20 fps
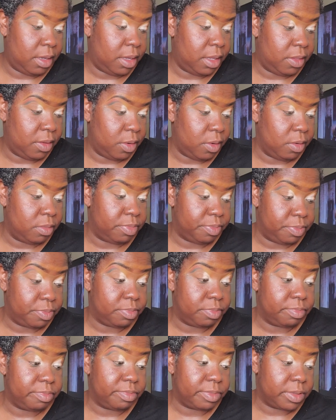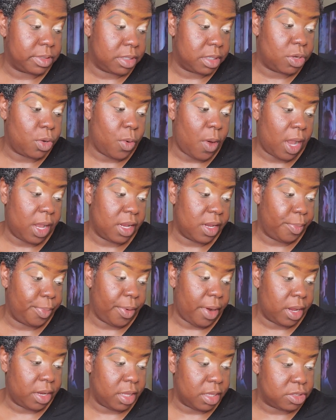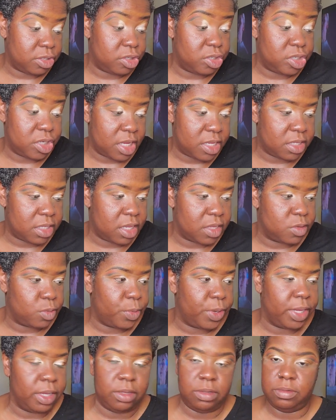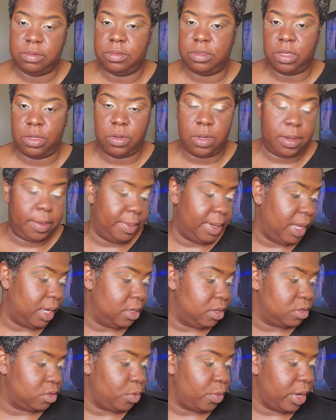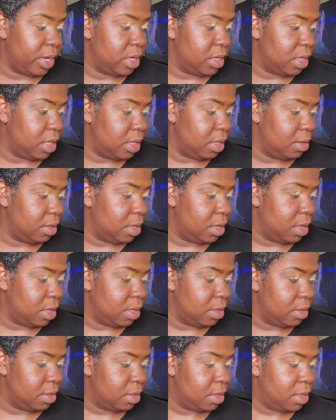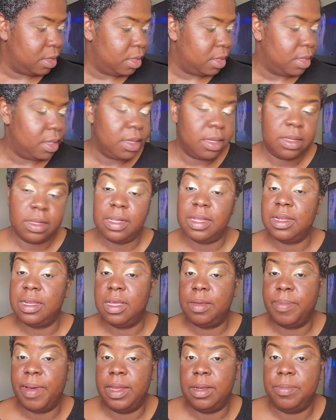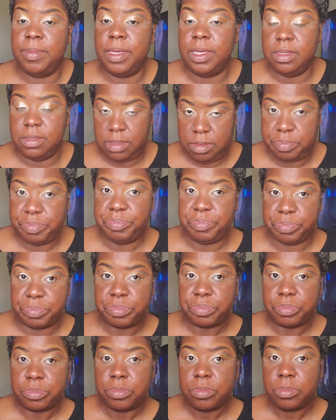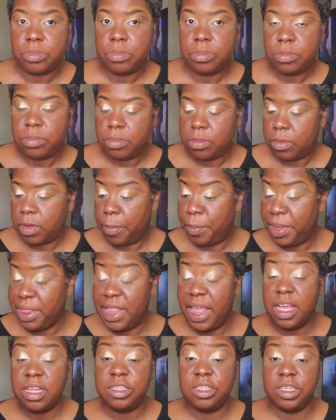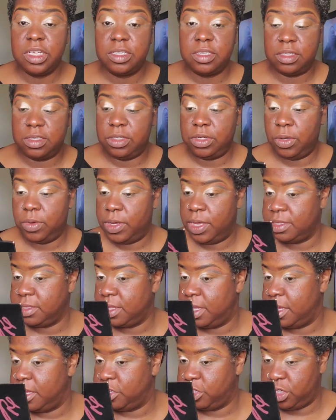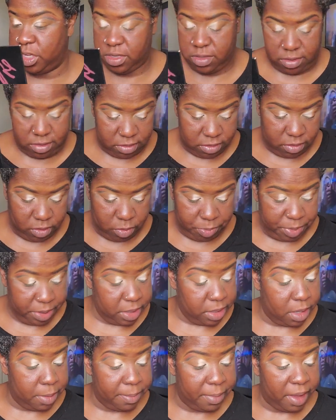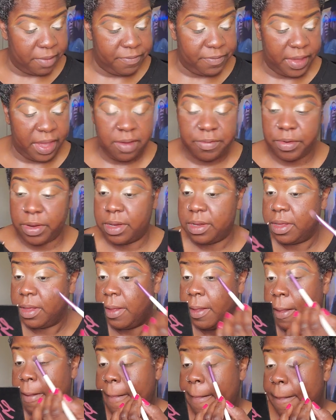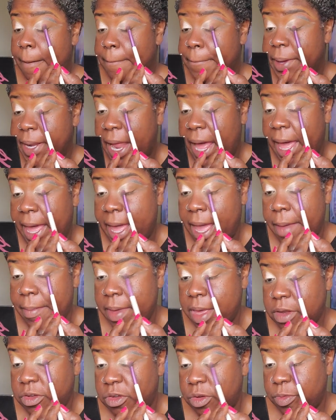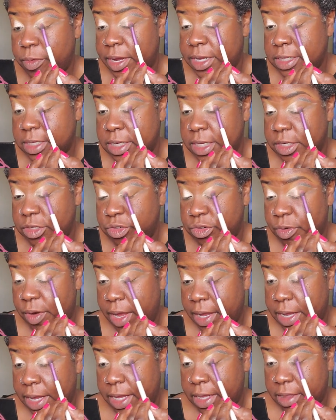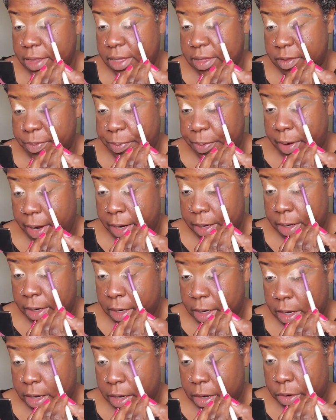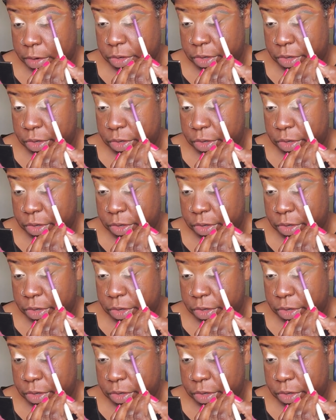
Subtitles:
other good quality products just as well. So I'm not discrediting Clinique by any means. But that's just, you know, Estee has just, you know, become my favorite. But I am interested in trying this product called